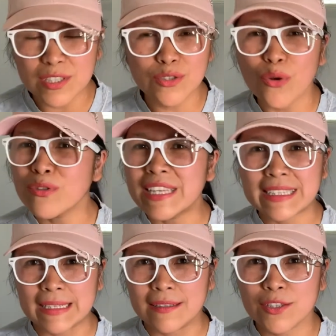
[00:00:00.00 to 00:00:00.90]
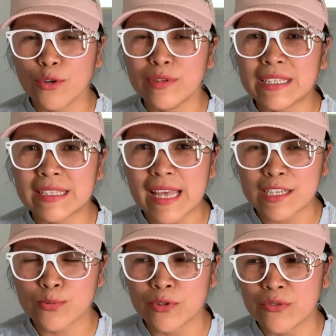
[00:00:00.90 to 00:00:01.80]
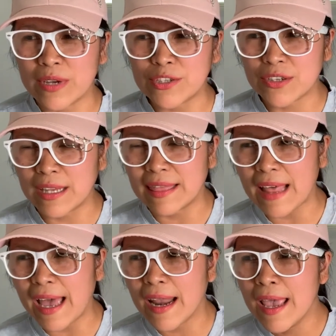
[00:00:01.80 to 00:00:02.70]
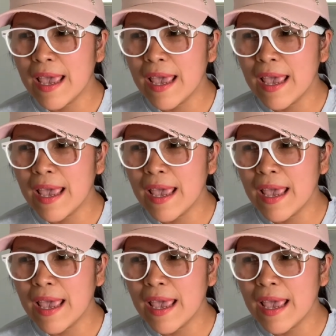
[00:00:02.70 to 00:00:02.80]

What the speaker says: So little exploration in that